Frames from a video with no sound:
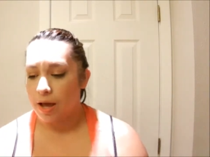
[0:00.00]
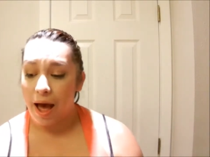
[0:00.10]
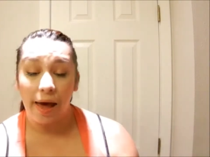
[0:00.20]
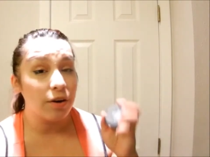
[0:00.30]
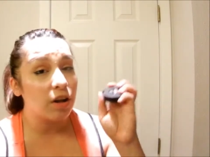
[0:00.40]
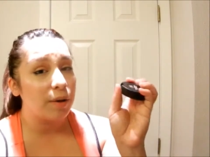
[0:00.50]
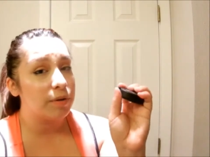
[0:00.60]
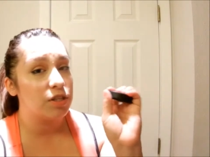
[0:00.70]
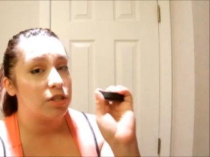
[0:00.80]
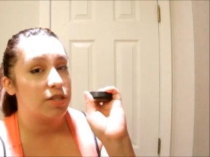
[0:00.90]
I don't know how
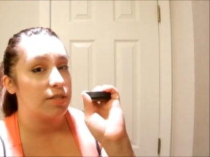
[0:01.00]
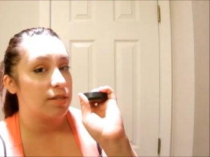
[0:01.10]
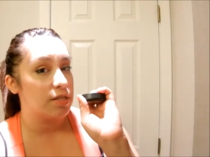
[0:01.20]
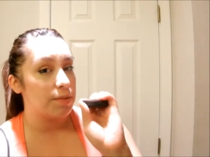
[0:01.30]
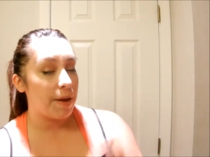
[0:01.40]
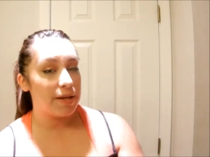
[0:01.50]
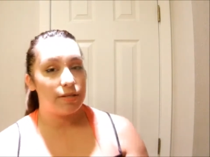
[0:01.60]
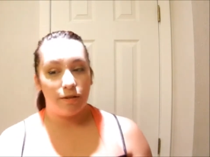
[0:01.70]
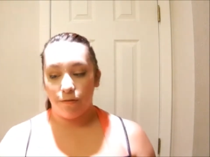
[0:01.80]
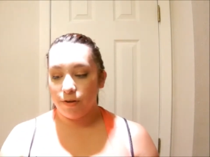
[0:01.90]
much just this by
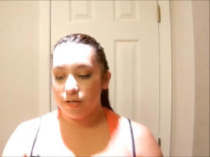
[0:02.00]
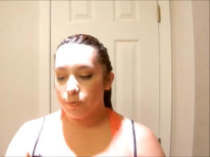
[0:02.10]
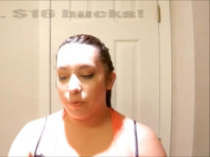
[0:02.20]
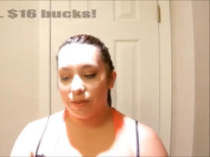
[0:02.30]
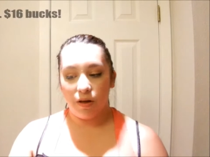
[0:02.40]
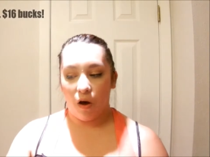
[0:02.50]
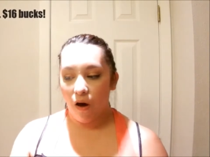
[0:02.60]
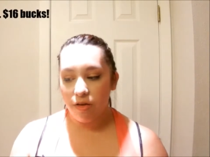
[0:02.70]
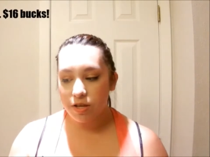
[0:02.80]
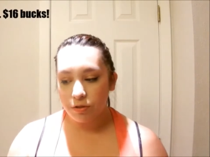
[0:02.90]
itself it is, but
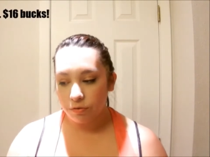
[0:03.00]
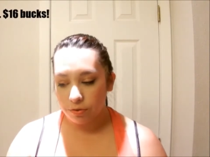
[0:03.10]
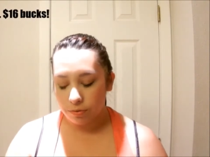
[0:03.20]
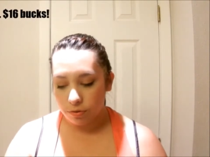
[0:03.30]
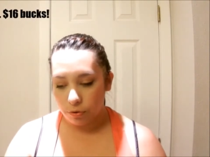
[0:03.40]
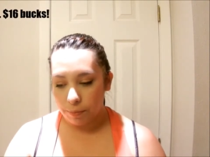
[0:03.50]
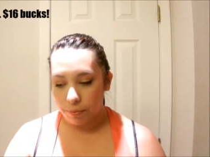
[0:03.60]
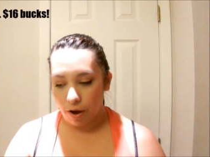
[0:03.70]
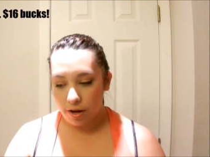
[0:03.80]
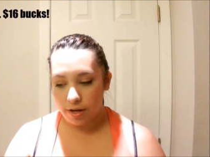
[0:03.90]
all these three
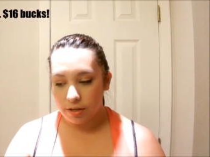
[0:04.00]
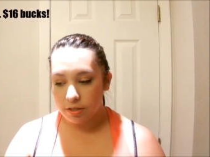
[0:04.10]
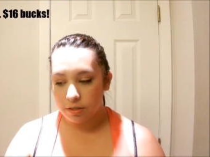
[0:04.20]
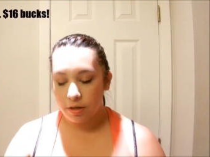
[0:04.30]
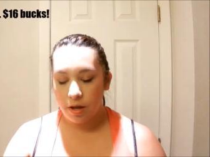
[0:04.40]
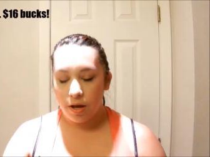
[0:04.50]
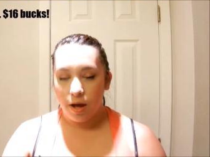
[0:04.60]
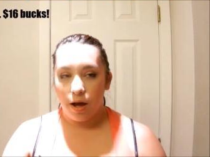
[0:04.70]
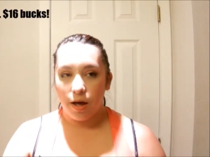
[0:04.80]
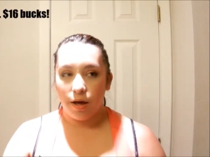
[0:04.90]
products
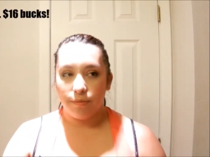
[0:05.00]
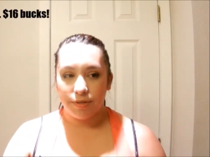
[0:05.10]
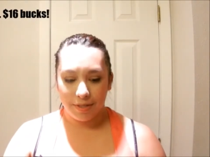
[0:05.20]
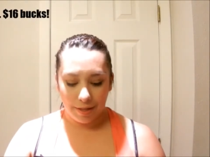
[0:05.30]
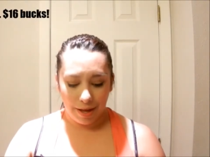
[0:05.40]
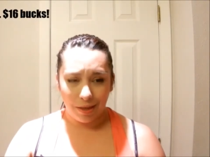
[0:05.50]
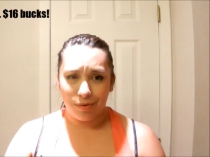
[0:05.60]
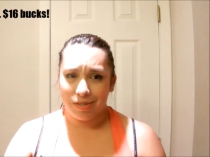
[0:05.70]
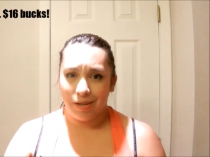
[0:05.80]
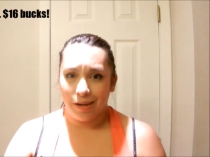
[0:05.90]
um, together
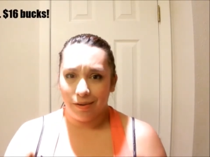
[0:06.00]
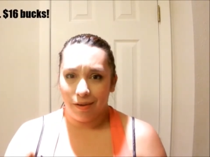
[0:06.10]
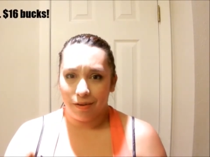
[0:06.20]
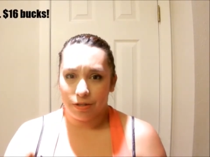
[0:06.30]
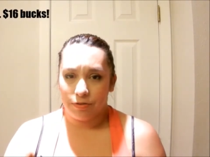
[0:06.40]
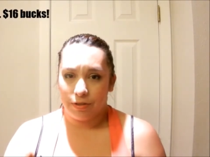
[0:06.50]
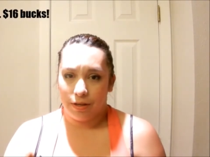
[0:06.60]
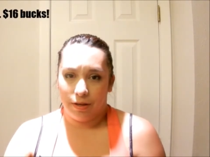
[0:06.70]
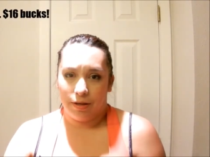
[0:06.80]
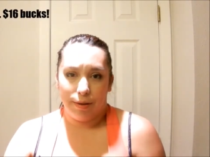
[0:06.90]
was $10 for
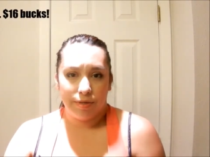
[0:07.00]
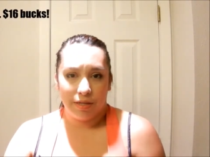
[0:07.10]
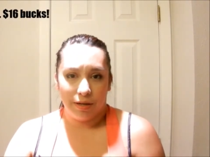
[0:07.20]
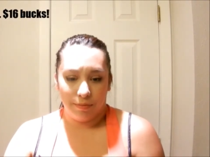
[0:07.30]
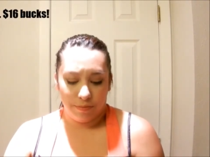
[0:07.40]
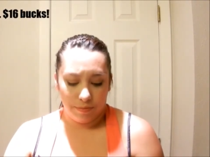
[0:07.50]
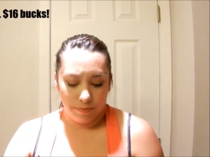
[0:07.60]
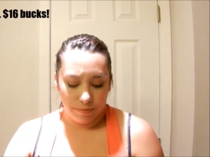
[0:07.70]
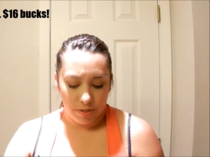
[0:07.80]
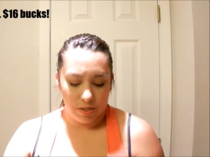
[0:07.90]
the Ipsy
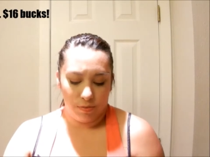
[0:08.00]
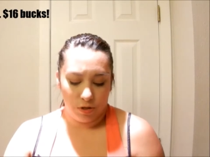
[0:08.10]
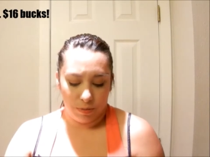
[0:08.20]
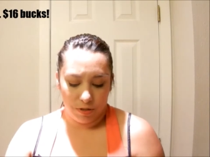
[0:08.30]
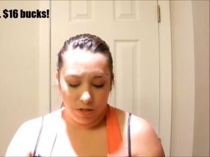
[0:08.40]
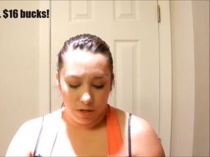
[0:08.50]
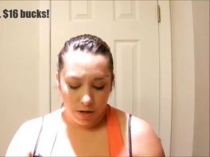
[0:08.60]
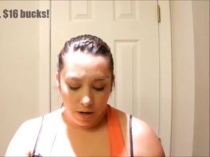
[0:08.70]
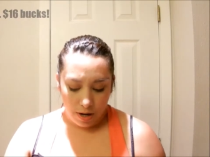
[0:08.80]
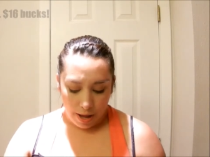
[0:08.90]
subscription.
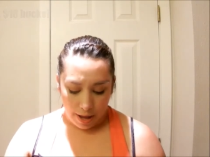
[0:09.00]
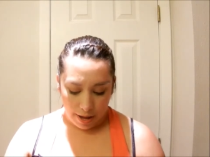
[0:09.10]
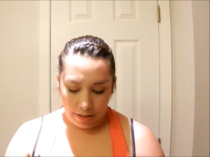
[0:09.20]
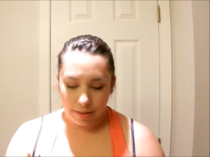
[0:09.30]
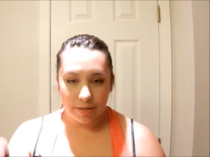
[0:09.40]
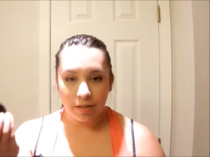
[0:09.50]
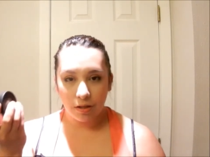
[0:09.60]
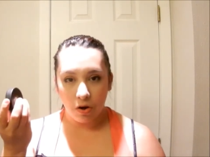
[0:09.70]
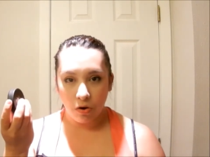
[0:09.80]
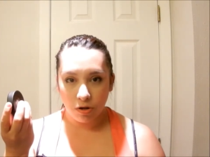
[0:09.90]
And this
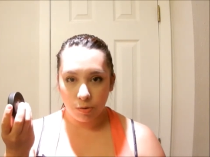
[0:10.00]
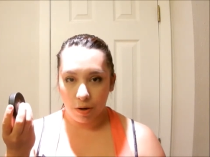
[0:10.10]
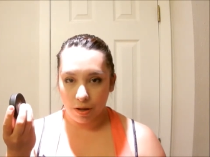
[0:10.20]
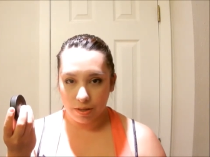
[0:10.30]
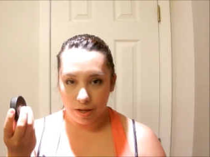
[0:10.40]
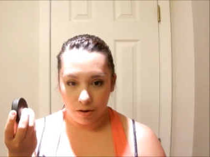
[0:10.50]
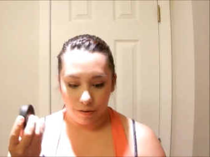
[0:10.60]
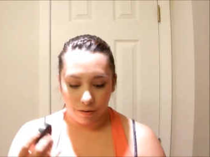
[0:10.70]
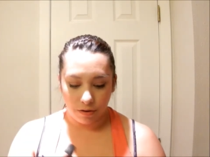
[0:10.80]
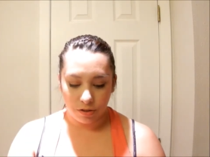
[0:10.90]
alone is probably
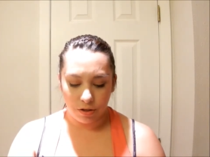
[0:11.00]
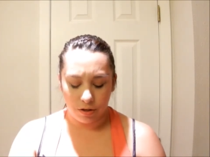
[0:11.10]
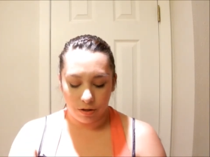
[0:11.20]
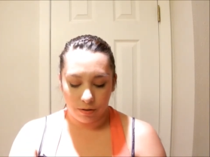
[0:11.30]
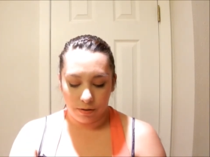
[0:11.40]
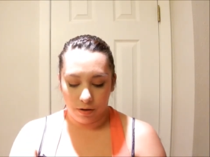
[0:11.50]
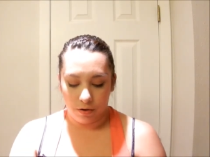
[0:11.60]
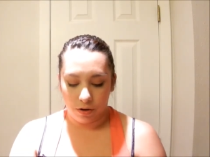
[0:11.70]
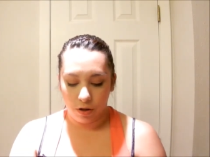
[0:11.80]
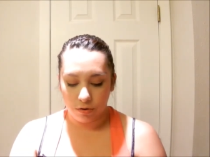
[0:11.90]
$10 or, you know,
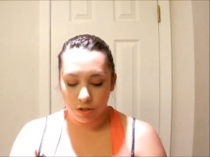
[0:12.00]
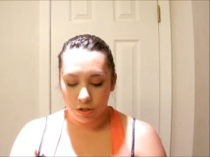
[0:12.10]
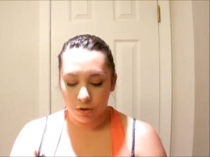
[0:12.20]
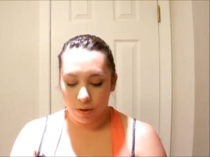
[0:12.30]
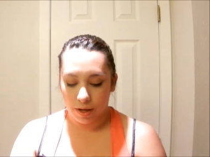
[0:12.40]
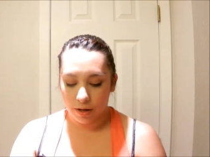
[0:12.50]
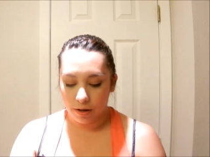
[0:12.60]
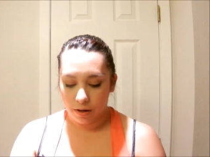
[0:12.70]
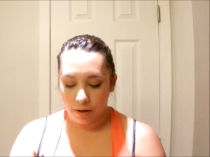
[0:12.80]
close to it